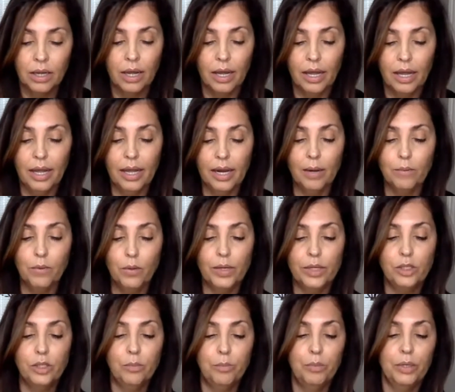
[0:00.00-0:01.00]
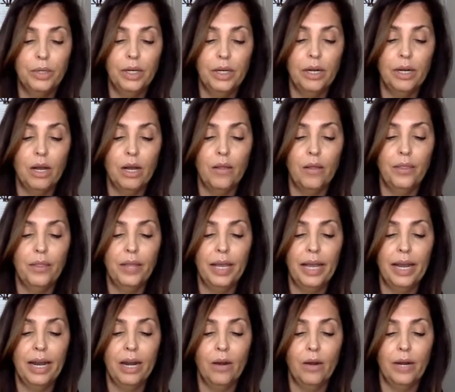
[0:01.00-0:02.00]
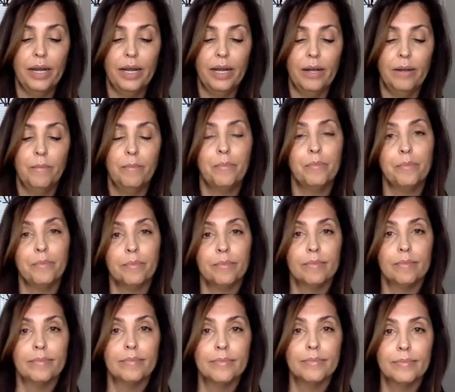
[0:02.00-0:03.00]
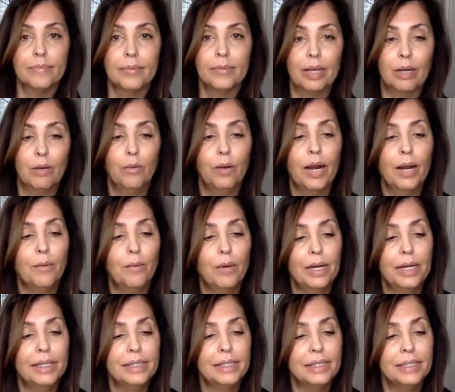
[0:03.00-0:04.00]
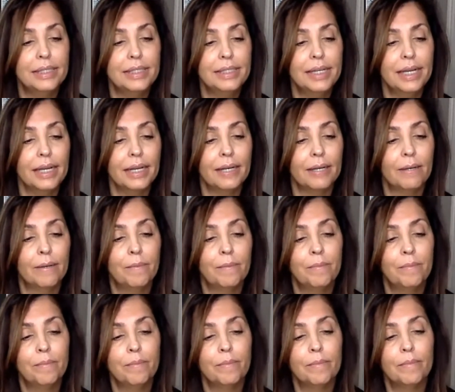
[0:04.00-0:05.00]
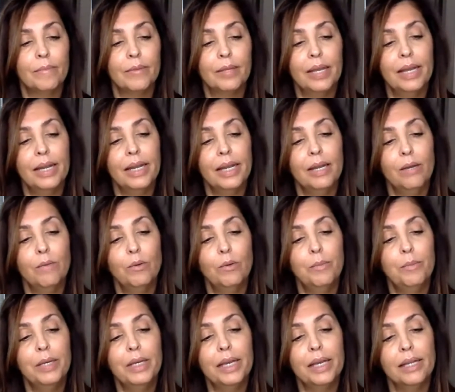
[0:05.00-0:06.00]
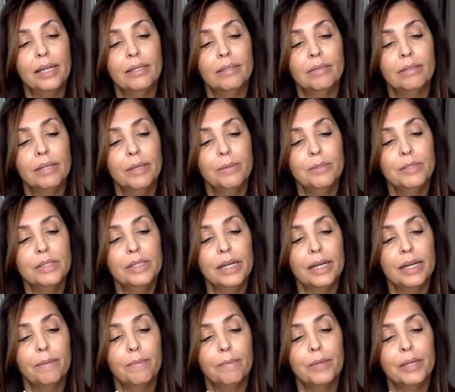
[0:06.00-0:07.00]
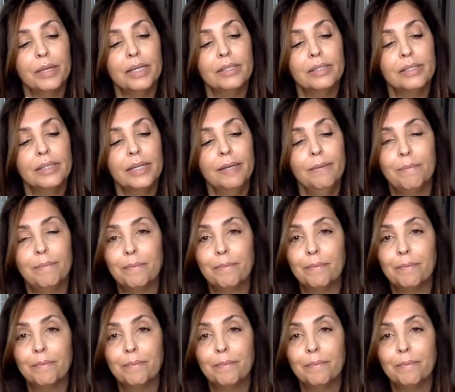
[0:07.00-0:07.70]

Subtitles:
And I'm going to put it on the area where I want it to stick. And it will stick because see?